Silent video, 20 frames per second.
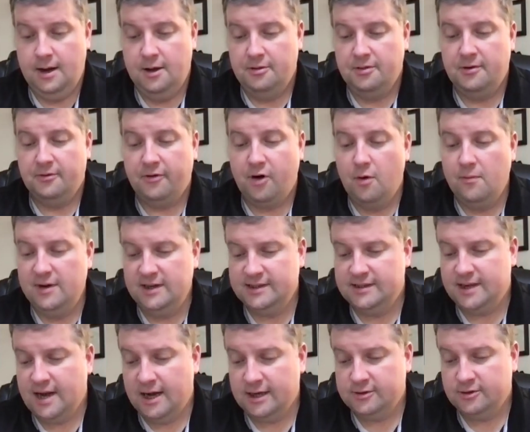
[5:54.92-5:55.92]
The Romish
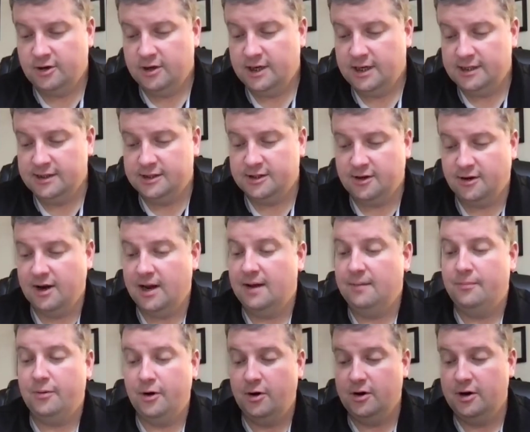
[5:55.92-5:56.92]
doctrine concerning
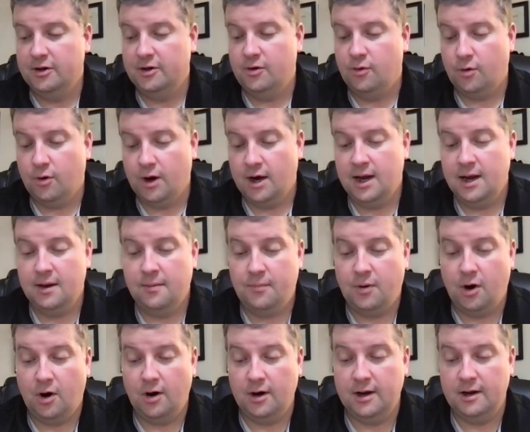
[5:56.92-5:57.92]
purgatory,
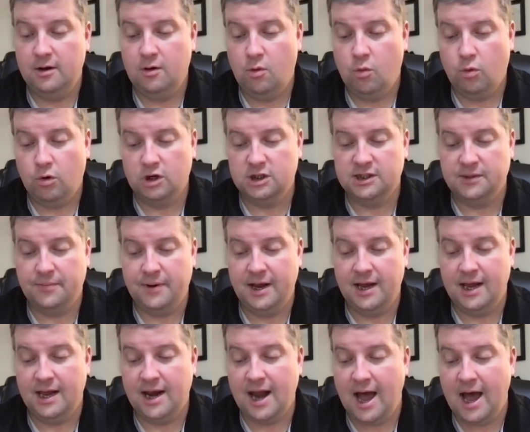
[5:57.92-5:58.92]
pardon,
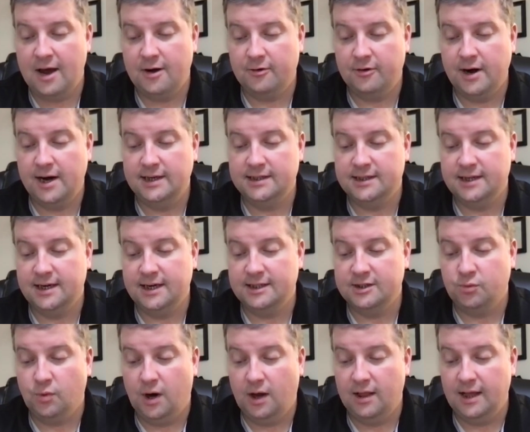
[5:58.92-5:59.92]
worshiping, and adoration,
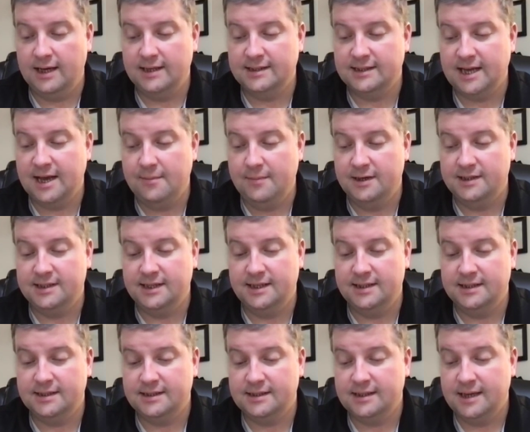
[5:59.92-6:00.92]
as well as
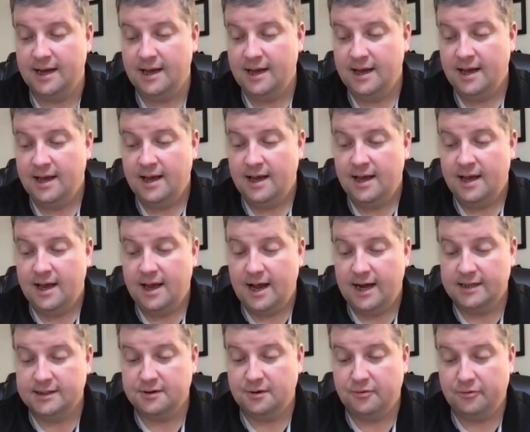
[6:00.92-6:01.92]
images
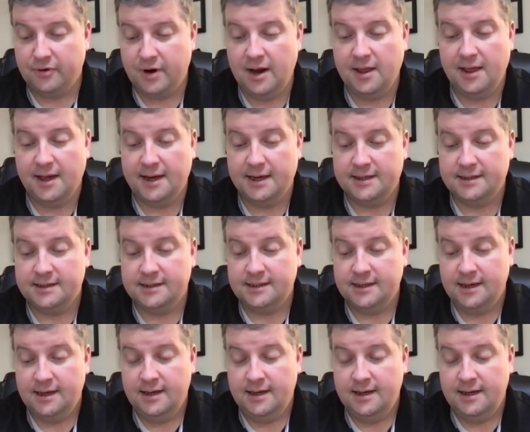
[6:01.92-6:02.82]
as of relics,